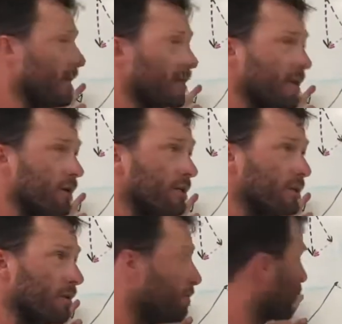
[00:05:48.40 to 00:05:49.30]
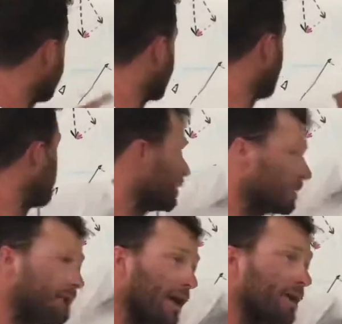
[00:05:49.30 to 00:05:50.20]
like crazy on port and
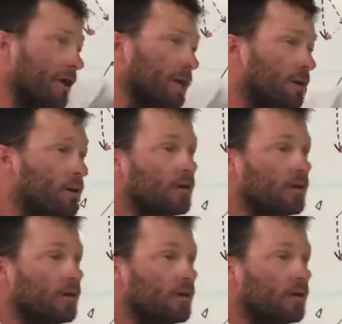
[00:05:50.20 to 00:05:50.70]
understanding,